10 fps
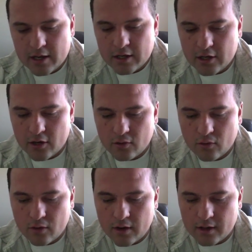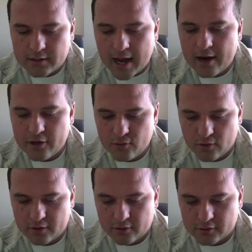to hire new
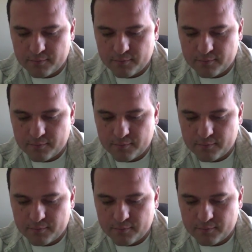workers?